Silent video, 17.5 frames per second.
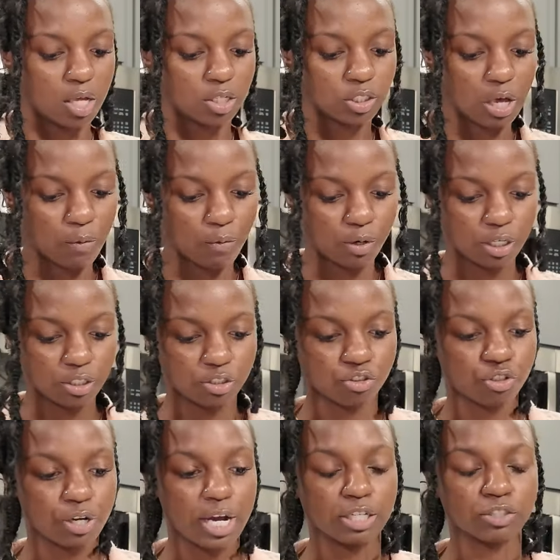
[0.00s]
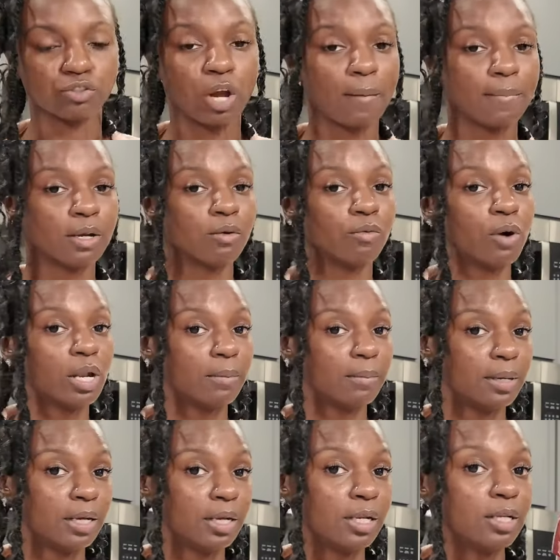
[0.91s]
So I wanted to try strawberry
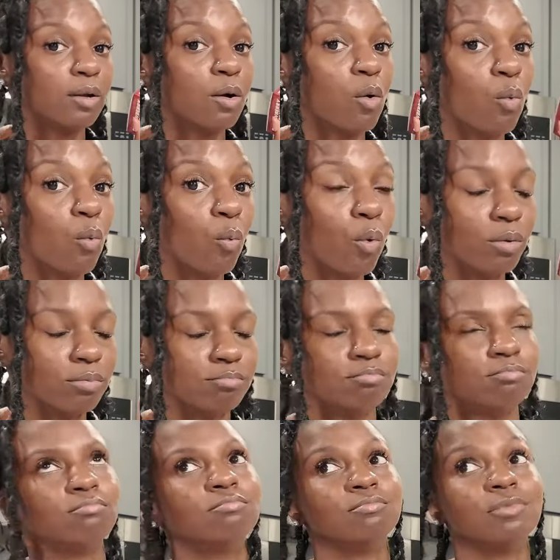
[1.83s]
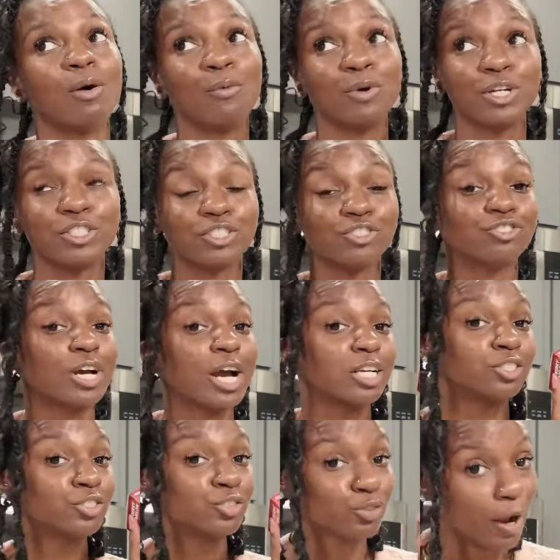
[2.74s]
watermelon. I wanted to
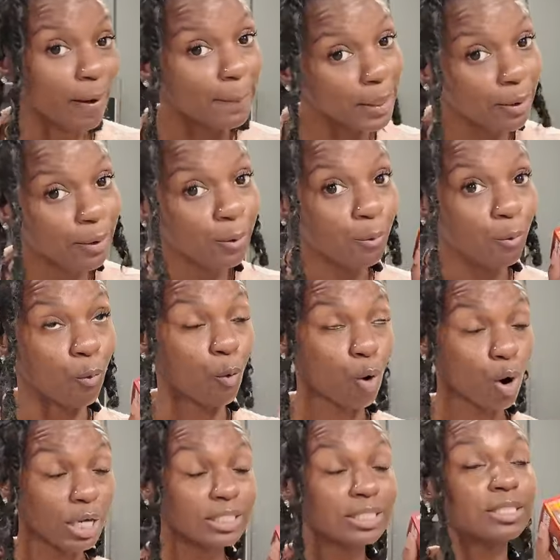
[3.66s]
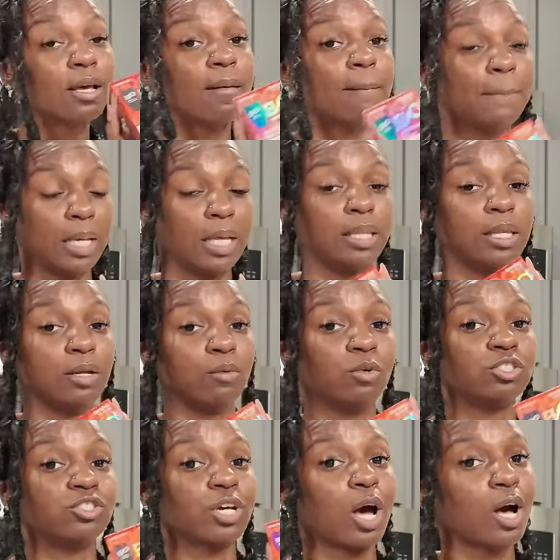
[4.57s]
try strawberry watermelon,
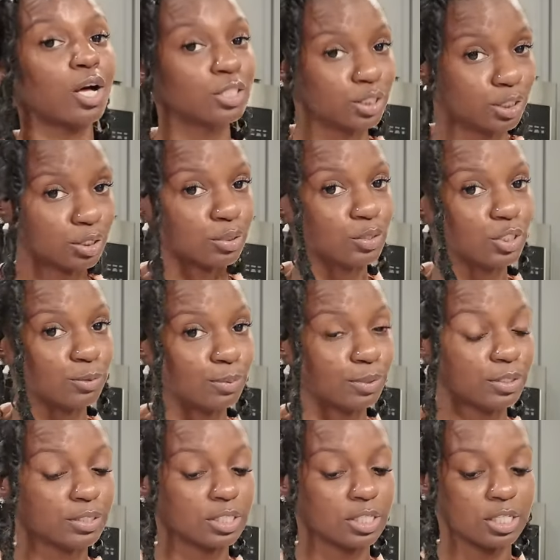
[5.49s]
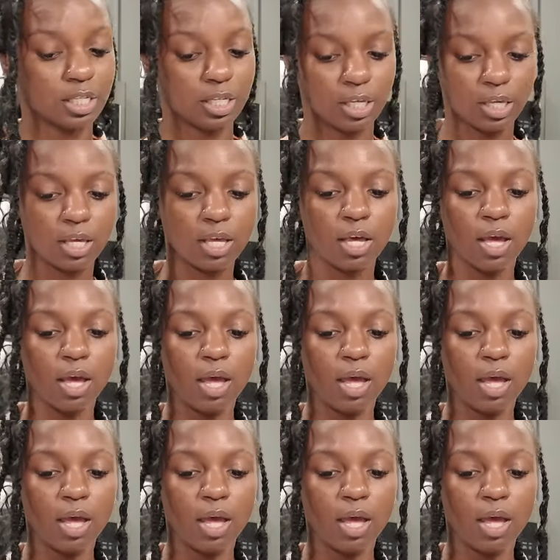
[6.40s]
which also smells good.